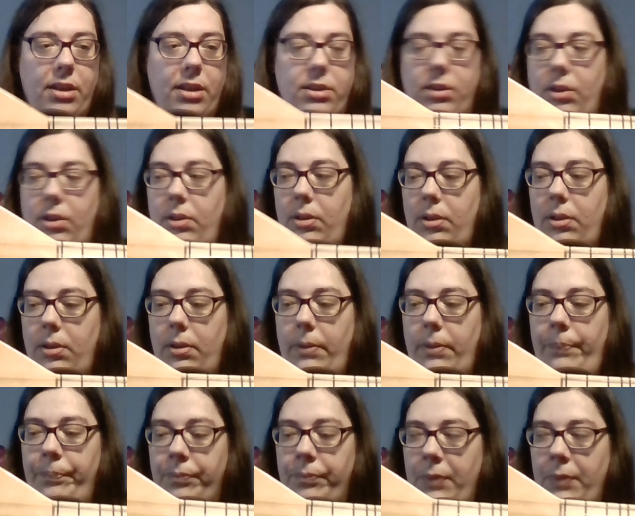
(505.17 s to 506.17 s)

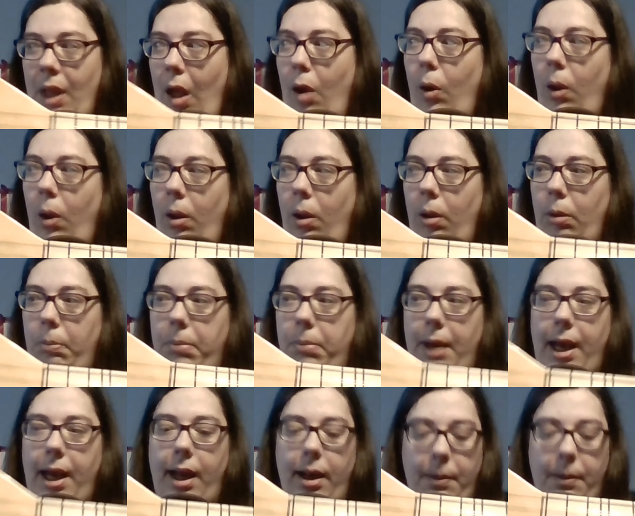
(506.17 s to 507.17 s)
So all
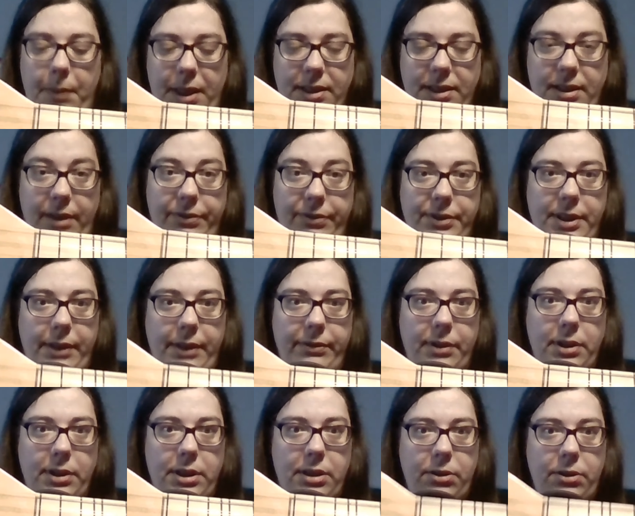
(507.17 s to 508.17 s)
bağlamas have
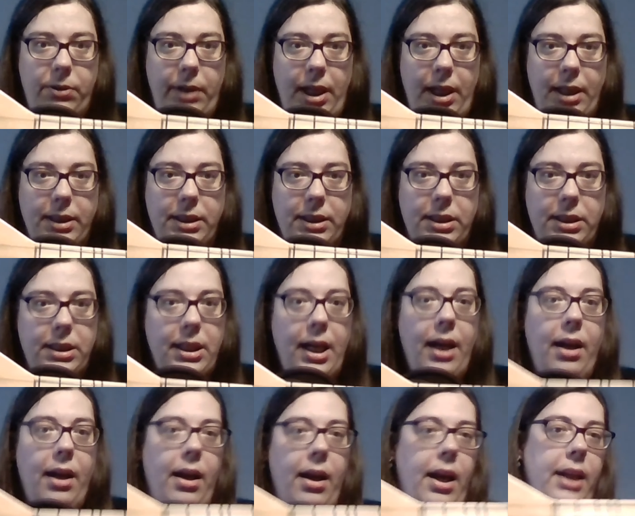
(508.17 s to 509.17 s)
7 strings,
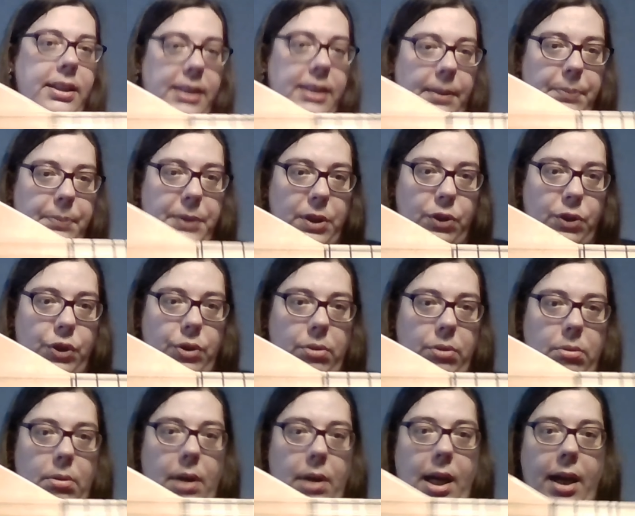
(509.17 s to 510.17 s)
except the
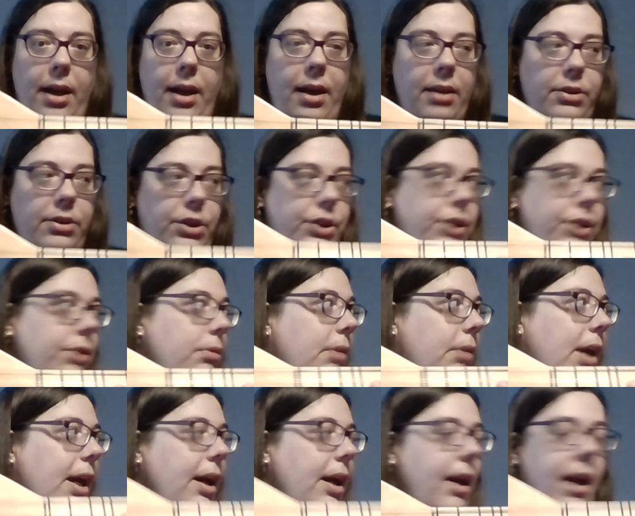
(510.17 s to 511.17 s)
cura. The
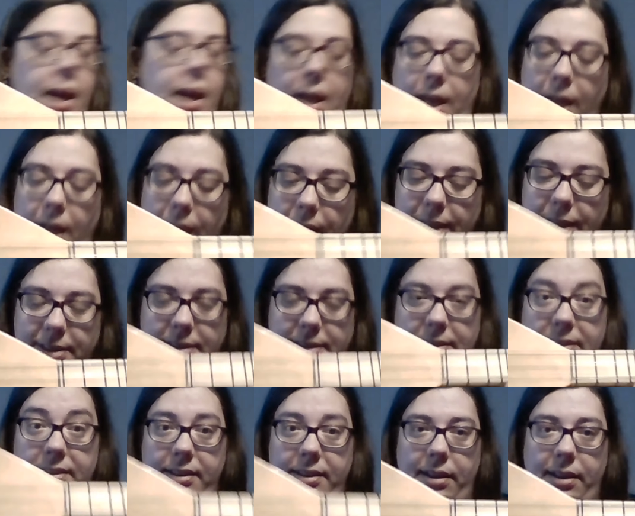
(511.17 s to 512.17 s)
cura has
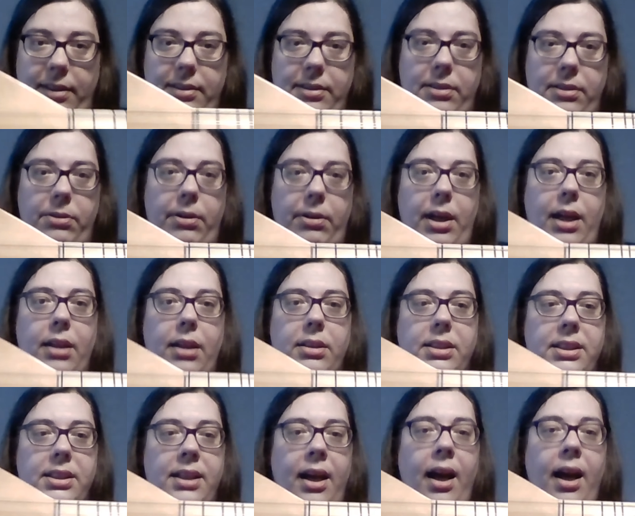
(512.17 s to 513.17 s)
6
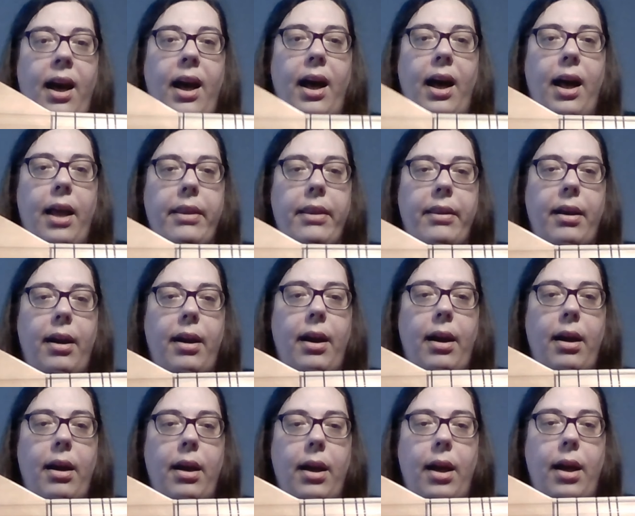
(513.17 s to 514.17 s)
strings, and
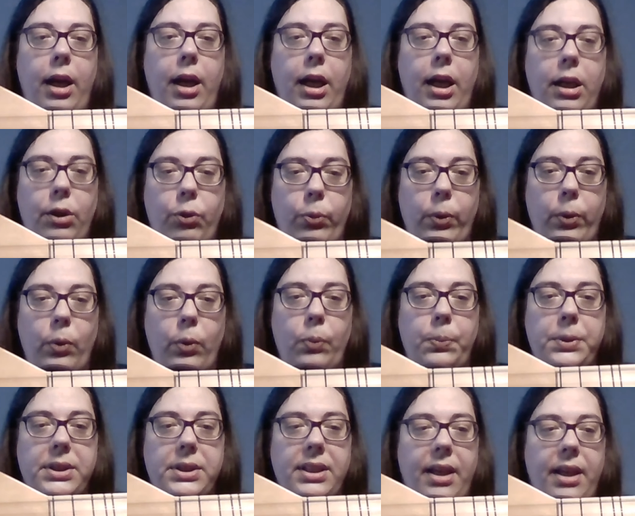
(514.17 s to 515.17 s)
they're in
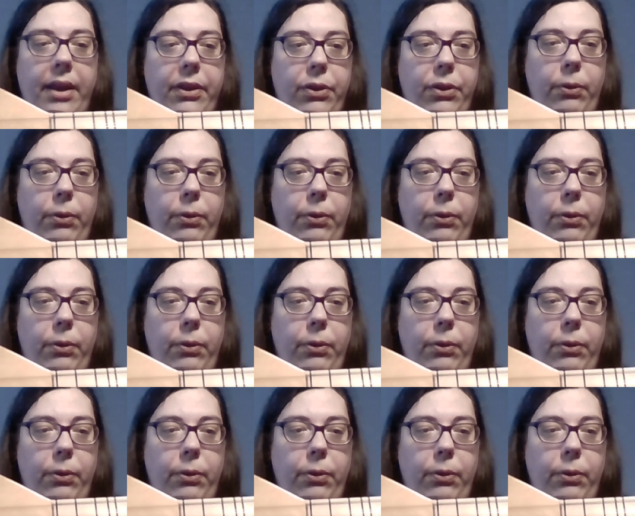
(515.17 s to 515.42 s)
groups.